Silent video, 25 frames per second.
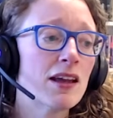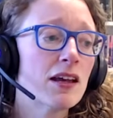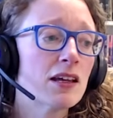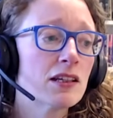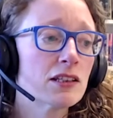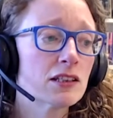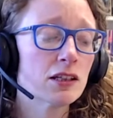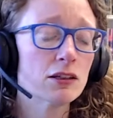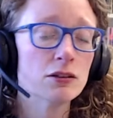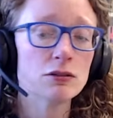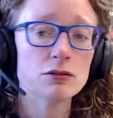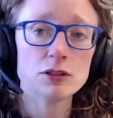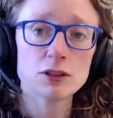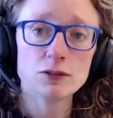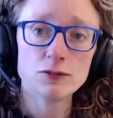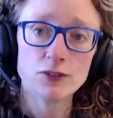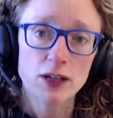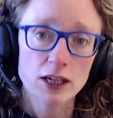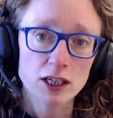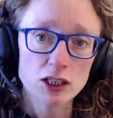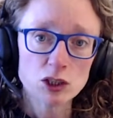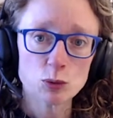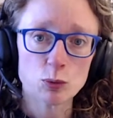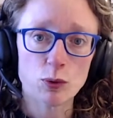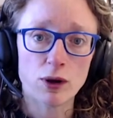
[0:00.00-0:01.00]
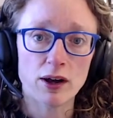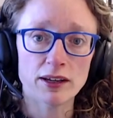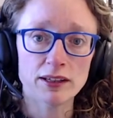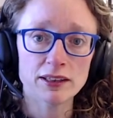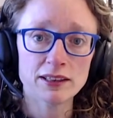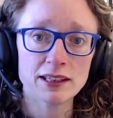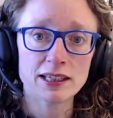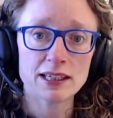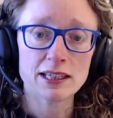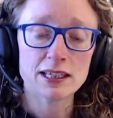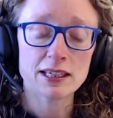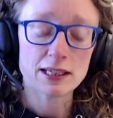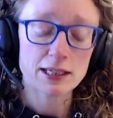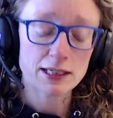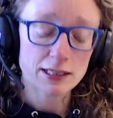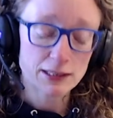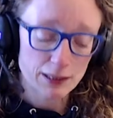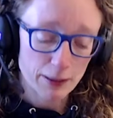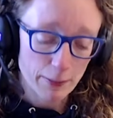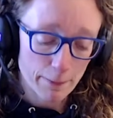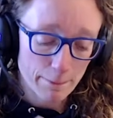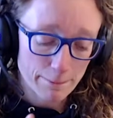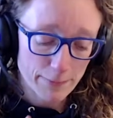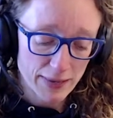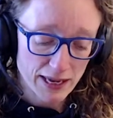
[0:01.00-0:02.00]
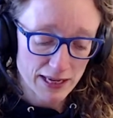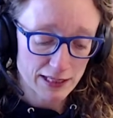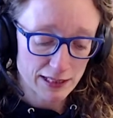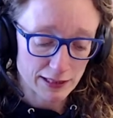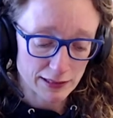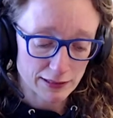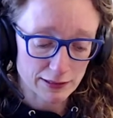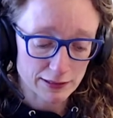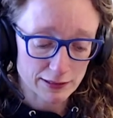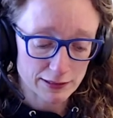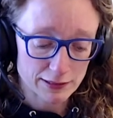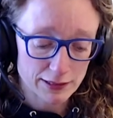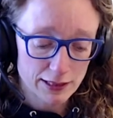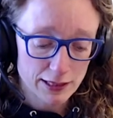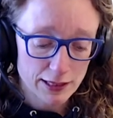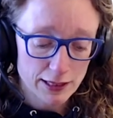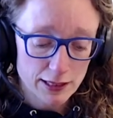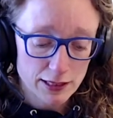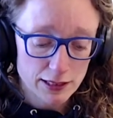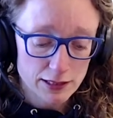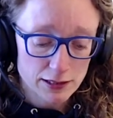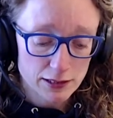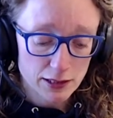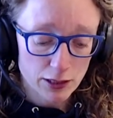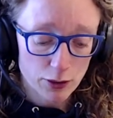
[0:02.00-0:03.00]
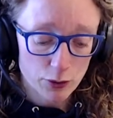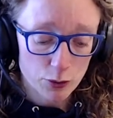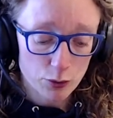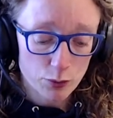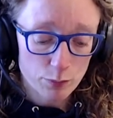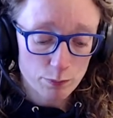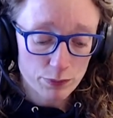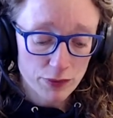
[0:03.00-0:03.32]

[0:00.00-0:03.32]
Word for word: So the first one is meetings. So